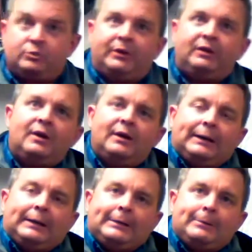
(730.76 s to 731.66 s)
excuse me,
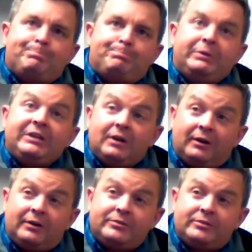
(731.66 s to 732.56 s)

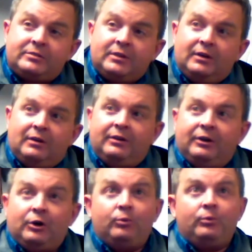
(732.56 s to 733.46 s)
because,
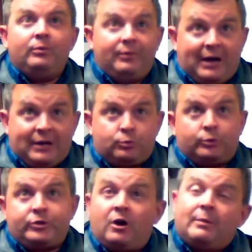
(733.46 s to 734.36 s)
you know, as
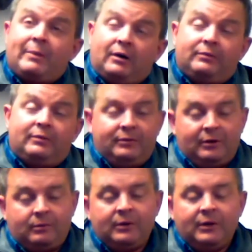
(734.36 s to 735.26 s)
we'll talk about,
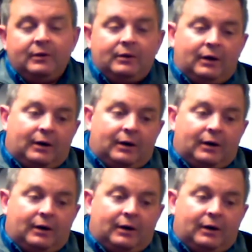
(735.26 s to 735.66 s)
you know,